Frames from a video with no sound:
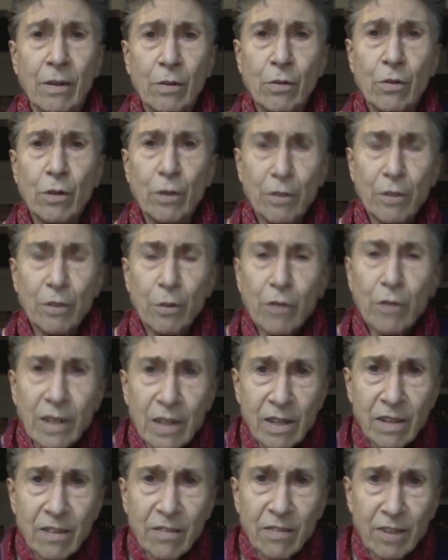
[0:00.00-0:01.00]
You know, the
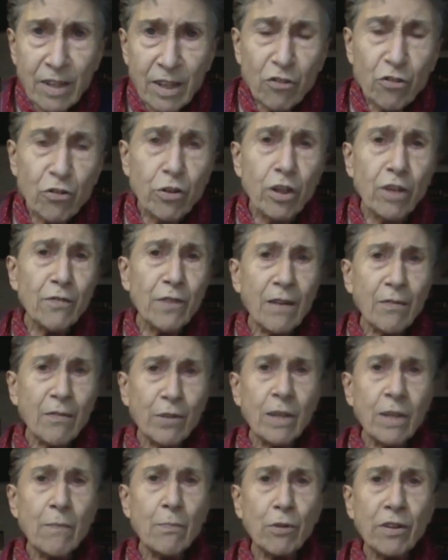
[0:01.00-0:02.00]
organization of
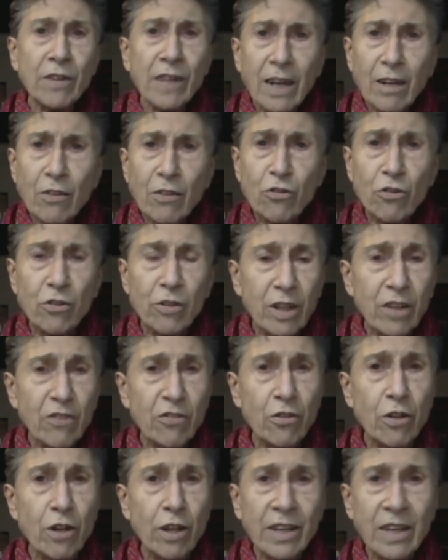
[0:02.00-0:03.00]
our reproduction
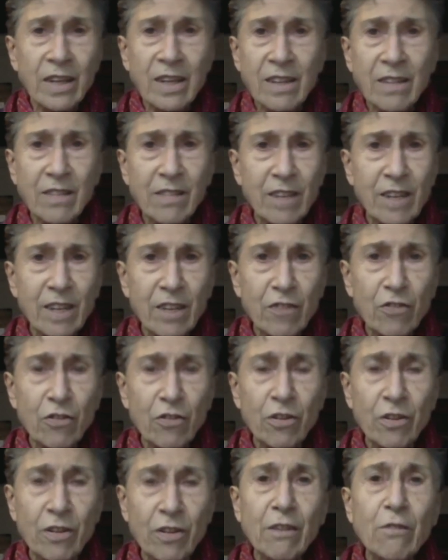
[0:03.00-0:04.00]
is an
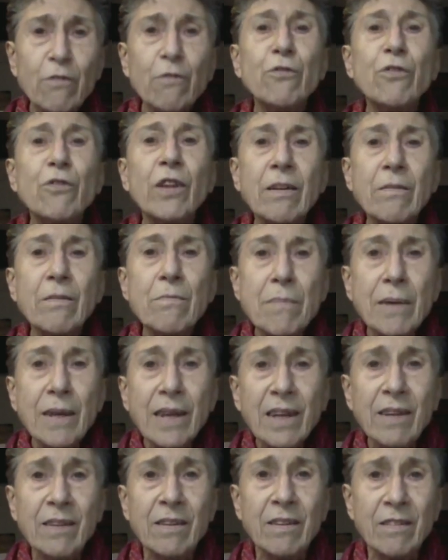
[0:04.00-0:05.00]
organization that
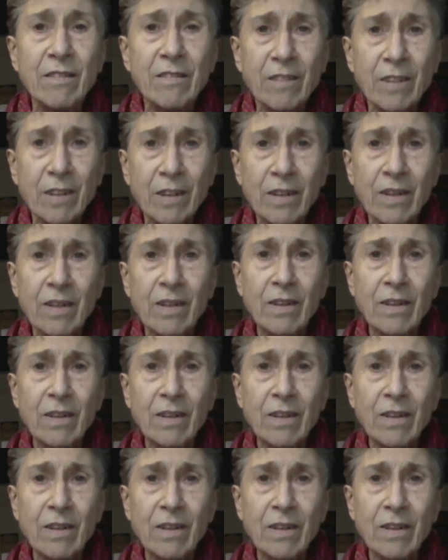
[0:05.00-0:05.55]
fragments,